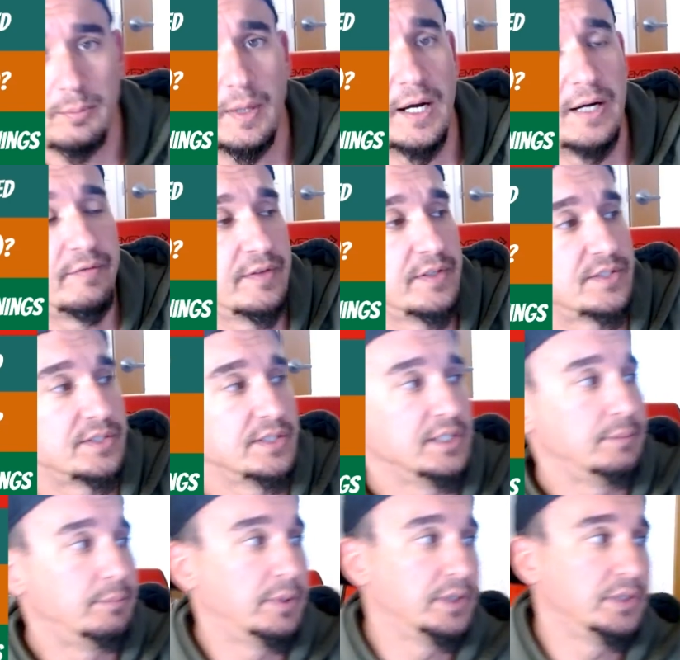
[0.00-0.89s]
obviously,
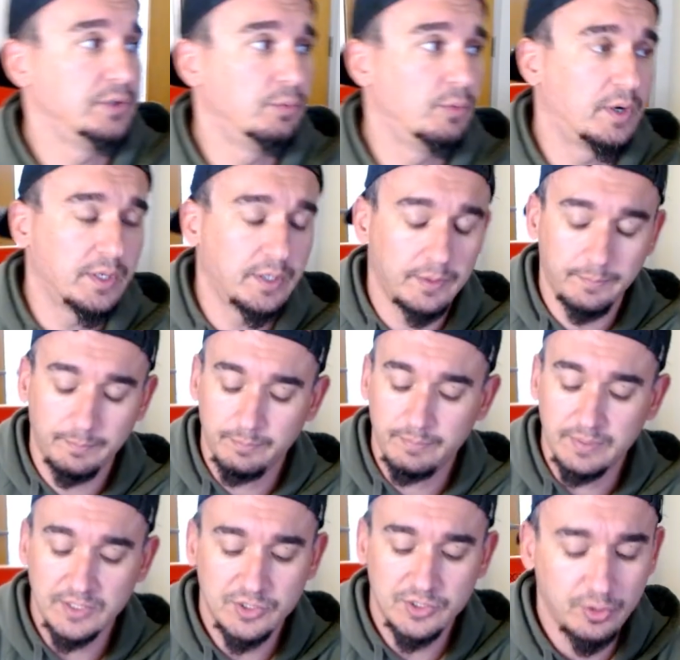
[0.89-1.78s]
but you want to
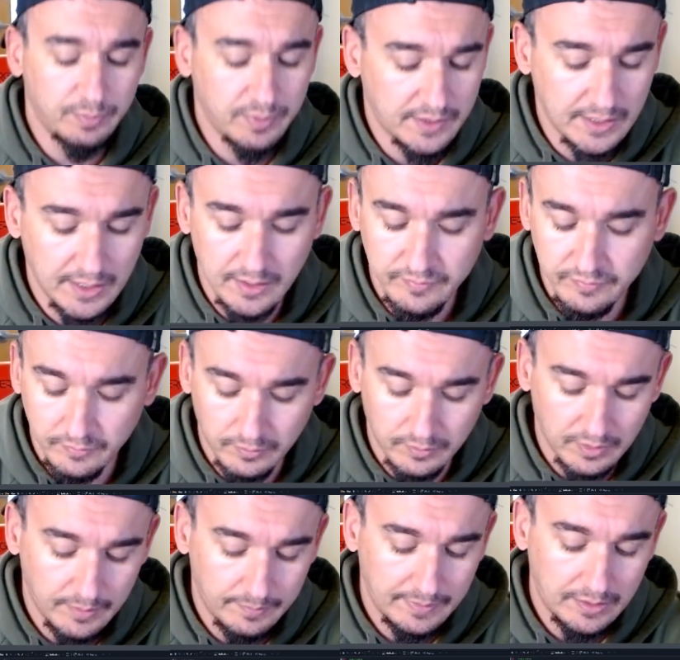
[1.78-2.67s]
be super
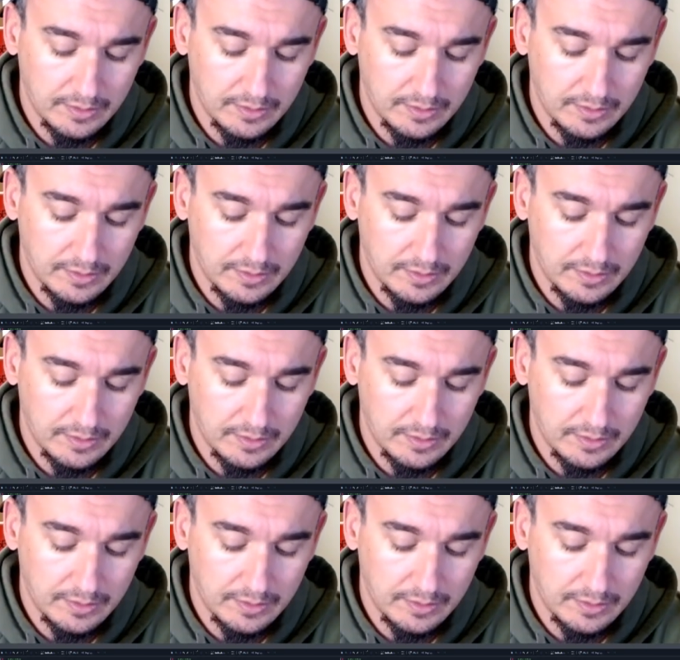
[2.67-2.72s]
careful about